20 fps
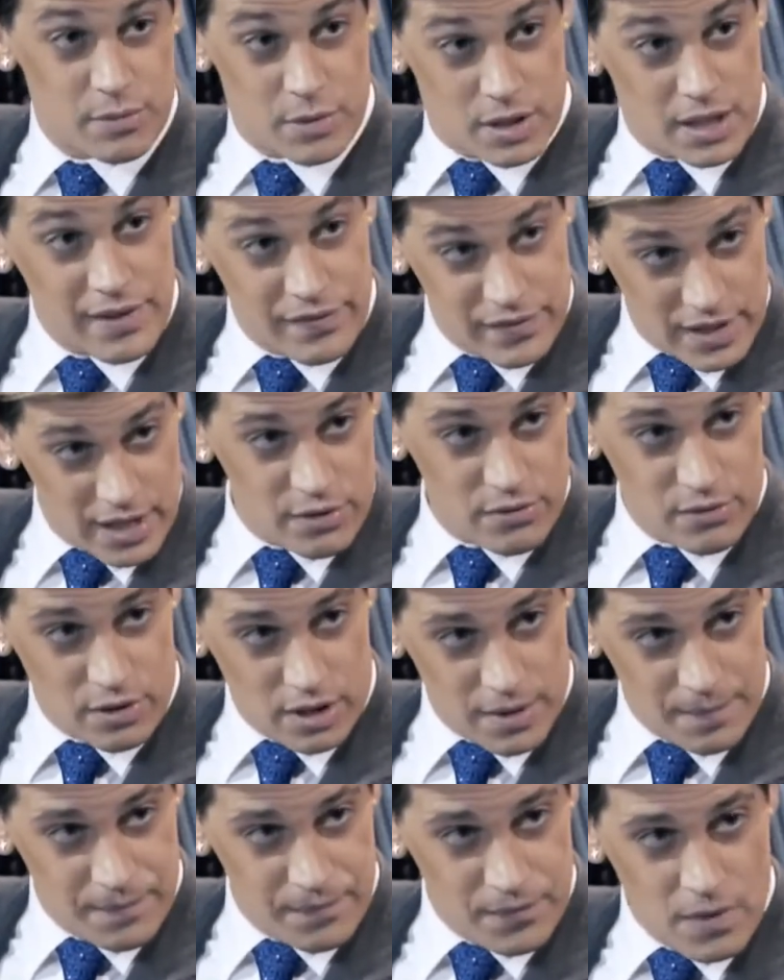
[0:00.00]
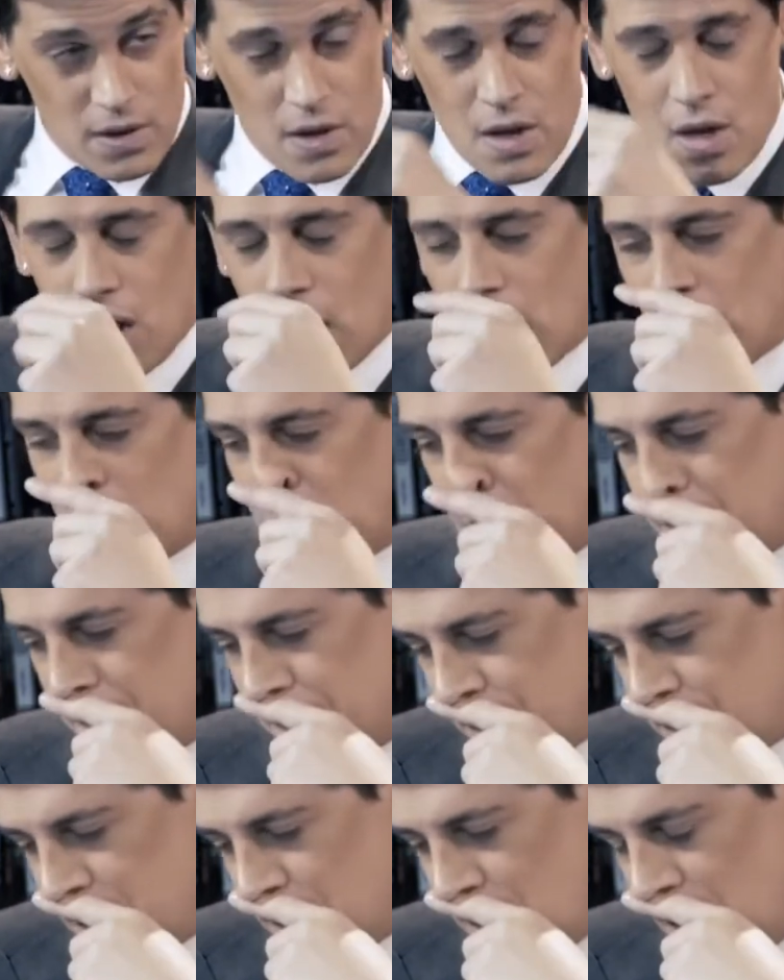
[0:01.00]
from the left and the right.
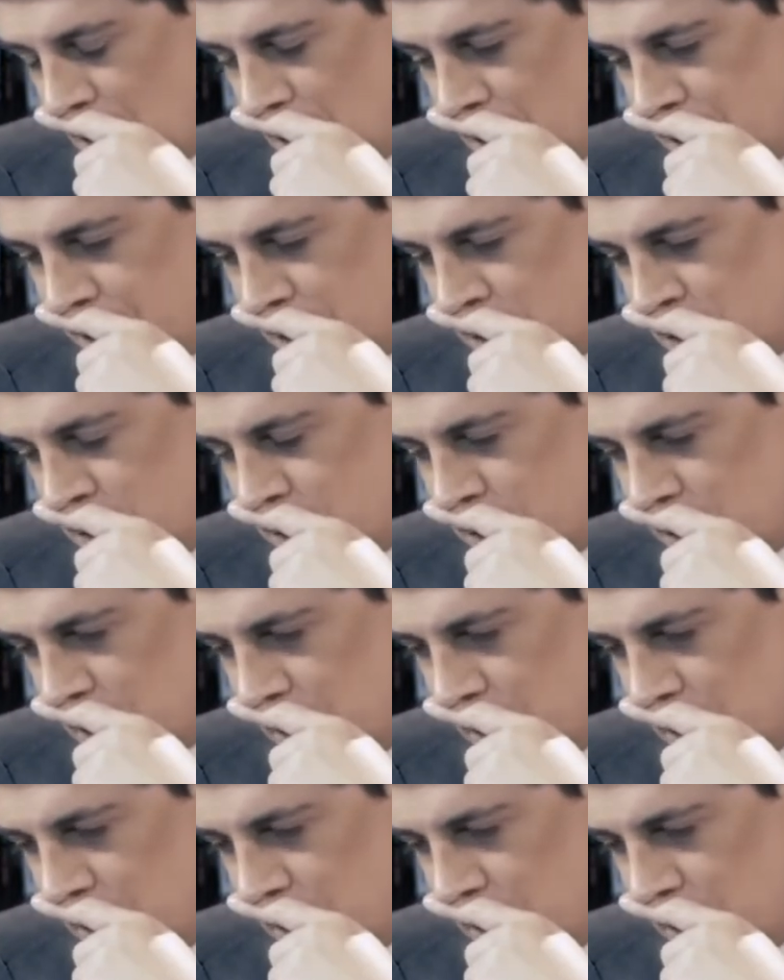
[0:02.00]
And I felt